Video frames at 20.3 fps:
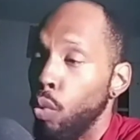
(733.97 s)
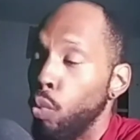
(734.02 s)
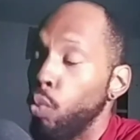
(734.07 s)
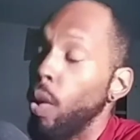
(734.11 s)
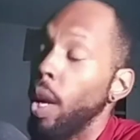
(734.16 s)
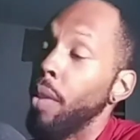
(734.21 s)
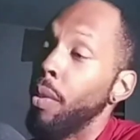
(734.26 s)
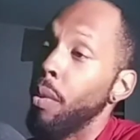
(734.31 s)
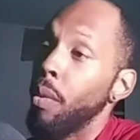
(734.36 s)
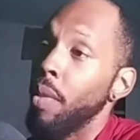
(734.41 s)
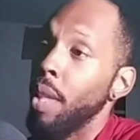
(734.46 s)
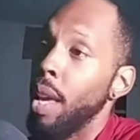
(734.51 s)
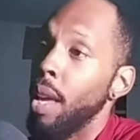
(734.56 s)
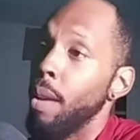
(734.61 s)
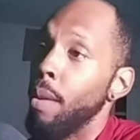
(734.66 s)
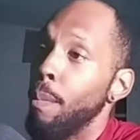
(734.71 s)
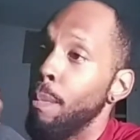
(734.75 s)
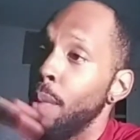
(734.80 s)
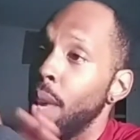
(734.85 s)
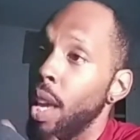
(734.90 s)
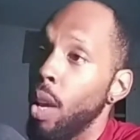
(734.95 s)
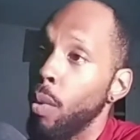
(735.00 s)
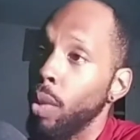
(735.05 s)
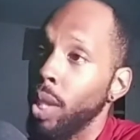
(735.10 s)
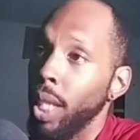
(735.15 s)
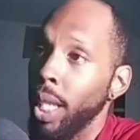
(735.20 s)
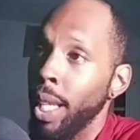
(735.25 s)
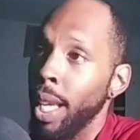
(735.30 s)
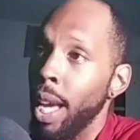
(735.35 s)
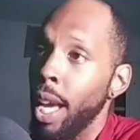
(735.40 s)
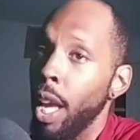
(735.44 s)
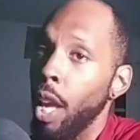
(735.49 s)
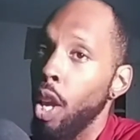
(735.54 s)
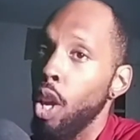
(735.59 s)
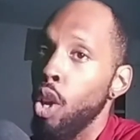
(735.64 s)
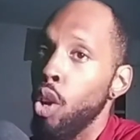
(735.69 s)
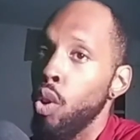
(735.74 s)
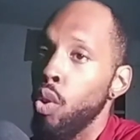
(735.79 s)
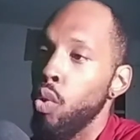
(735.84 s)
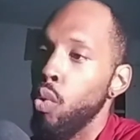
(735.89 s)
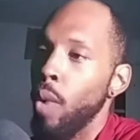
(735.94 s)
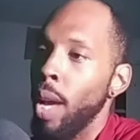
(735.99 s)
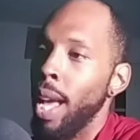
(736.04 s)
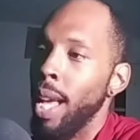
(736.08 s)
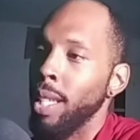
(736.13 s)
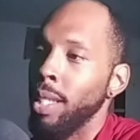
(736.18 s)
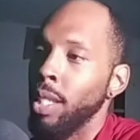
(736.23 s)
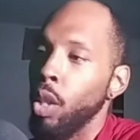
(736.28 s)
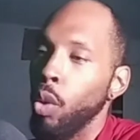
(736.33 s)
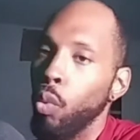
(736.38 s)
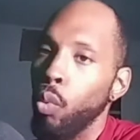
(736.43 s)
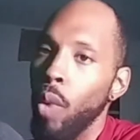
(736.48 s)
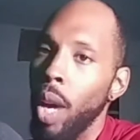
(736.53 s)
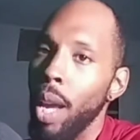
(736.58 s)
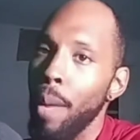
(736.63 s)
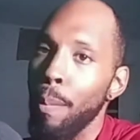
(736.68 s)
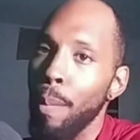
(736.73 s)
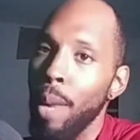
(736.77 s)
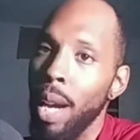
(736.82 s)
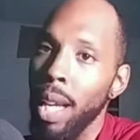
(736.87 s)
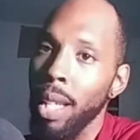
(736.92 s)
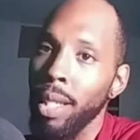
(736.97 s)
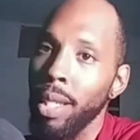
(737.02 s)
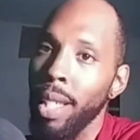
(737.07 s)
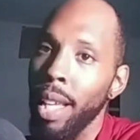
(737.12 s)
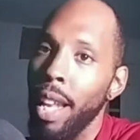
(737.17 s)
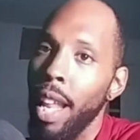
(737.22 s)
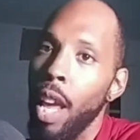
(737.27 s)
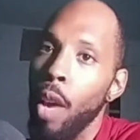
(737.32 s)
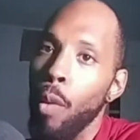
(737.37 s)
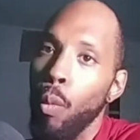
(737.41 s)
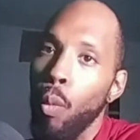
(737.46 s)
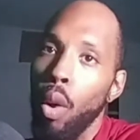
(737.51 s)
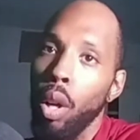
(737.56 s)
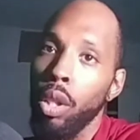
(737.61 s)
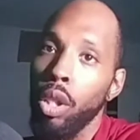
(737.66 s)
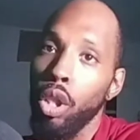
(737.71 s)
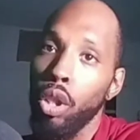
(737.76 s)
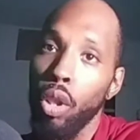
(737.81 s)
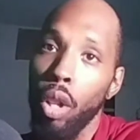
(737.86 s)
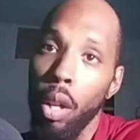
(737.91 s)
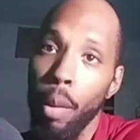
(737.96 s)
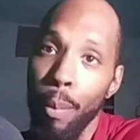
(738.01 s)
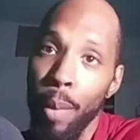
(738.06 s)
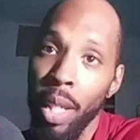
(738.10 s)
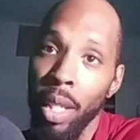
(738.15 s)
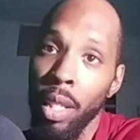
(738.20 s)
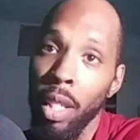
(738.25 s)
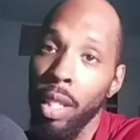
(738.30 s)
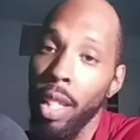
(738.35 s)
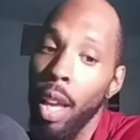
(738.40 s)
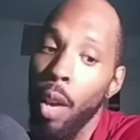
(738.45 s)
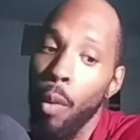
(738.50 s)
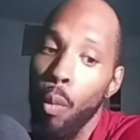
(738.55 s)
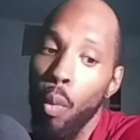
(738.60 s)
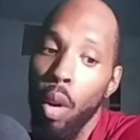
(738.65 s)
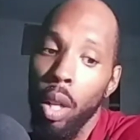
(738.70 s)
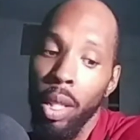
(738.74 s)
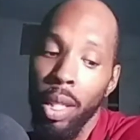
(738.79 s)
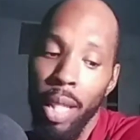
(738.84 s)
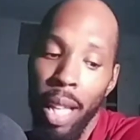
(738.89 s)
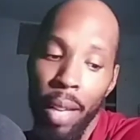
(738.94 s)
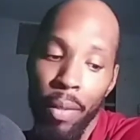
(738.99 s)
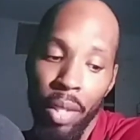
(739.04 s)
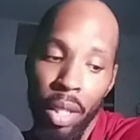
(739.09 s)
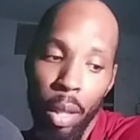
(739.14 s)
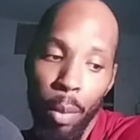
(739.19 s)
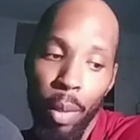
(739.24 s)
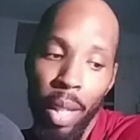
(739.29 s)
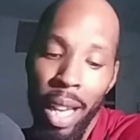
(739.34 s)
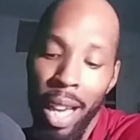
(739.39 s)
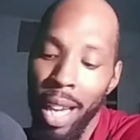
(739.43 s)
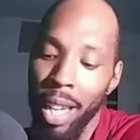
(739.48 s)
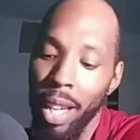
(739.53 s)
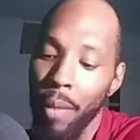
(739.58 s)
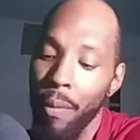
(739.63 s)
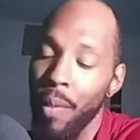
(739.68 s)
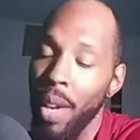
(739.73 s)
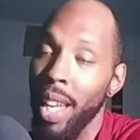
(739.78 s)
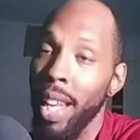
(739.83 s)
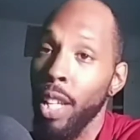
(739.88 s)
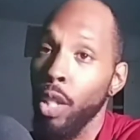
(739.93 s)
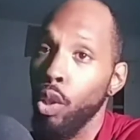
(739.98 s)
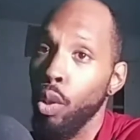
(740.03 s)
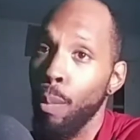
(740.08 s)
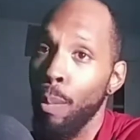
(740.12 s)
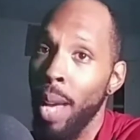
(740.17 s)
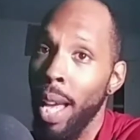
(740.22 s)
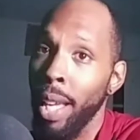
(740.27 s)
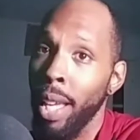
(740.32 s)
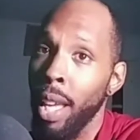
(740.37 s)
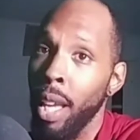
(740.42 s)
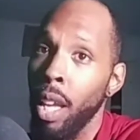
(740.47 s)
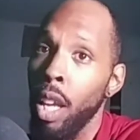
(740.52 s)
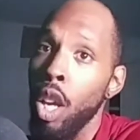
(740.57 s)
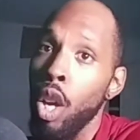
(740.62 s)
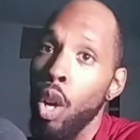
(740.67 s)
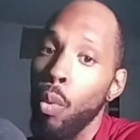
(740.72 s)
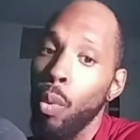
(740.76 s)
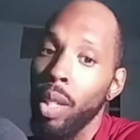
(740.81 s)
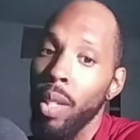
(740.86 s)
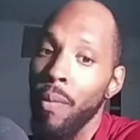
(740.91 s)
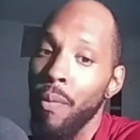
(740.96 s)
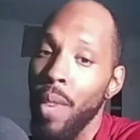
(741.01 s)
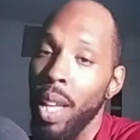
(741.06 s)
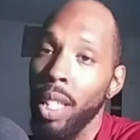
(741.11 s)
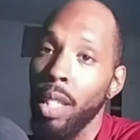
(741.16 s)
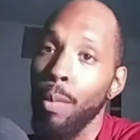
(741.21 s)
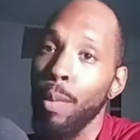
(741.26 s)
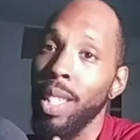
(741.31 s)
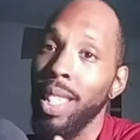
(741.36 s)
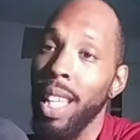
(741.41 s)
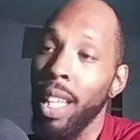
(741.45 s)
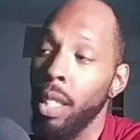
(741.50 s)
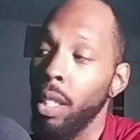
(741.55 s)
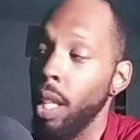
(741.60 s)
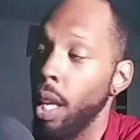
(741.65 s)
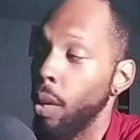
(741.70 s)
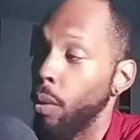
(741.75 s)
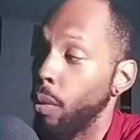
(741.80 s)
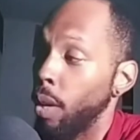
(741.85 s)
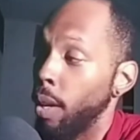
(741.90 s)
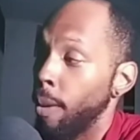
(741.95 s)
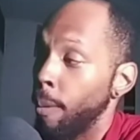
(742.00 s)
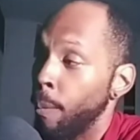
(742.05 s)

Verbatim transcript: rather than being with the guy who has the right mindset and wants to start a business and wants to have some kind of financial backing with investments, etc.